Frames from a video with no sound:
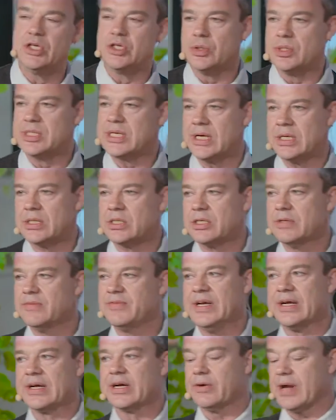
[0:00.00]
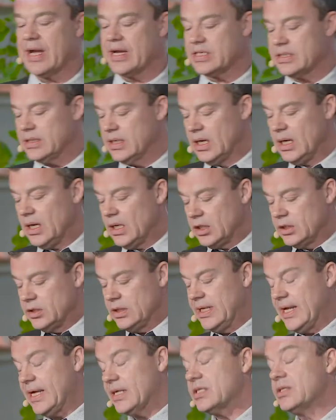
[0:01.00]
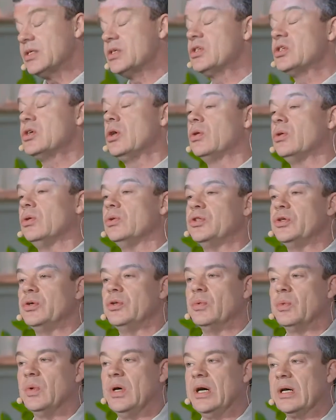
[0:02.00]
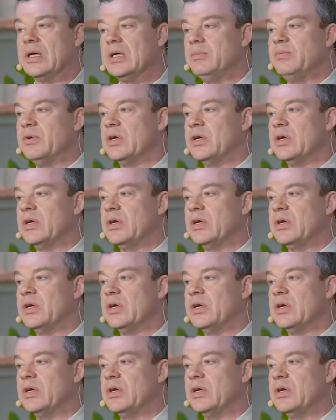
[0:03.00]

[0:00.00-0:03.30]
juice into the vinaigrette. Let the sorrel do the work,